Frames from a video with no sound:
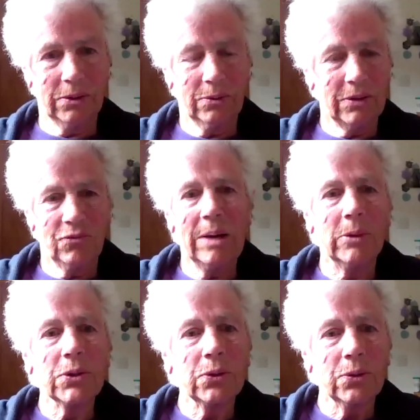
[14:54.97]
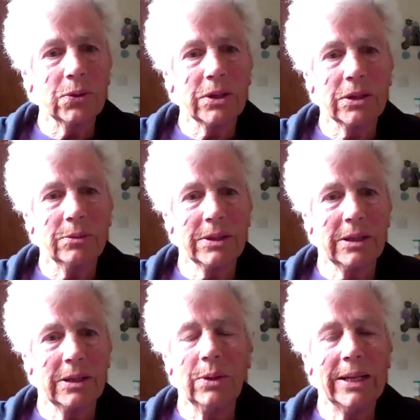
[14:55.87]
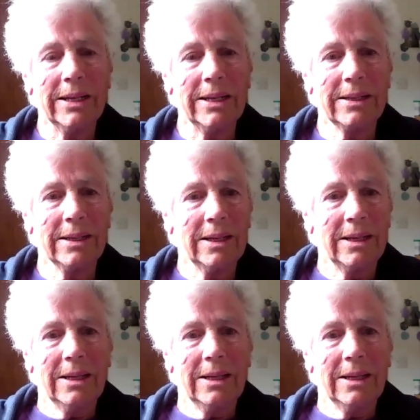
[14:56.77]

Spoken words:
Ramos Horta was a witness